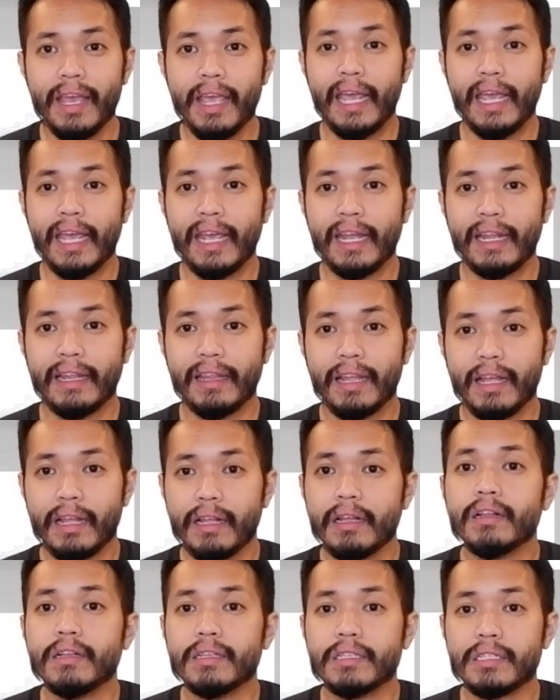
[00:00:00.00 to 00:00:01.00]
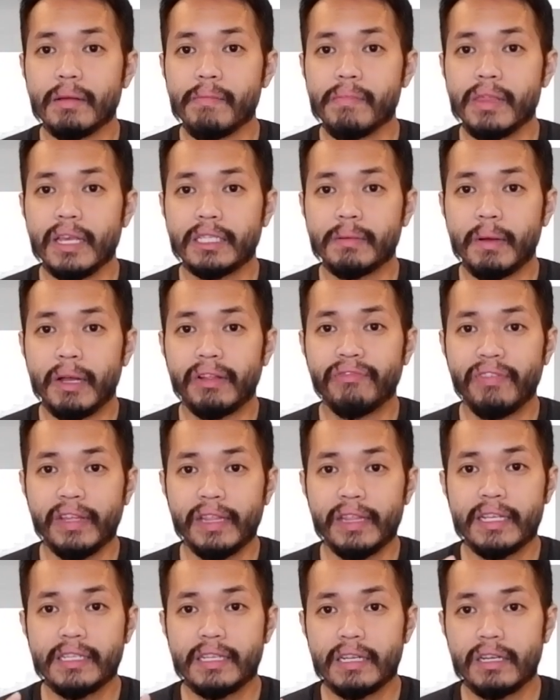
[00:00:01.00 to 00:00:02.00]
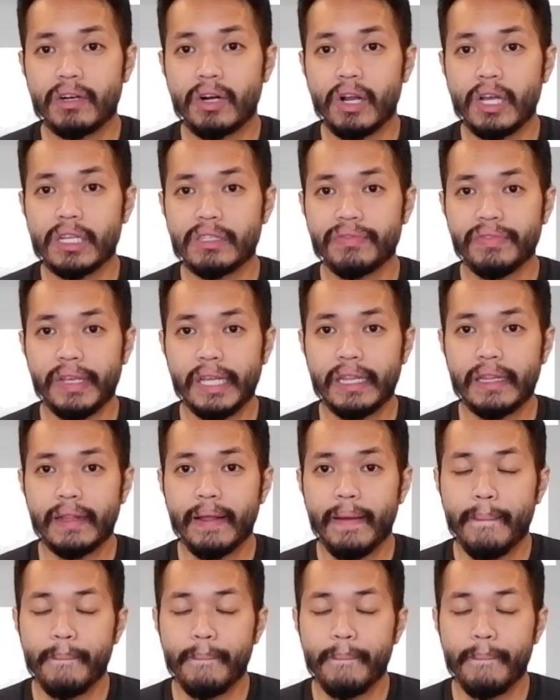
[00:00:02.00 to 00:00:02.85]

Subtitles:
and some things about fitness and CrossFit.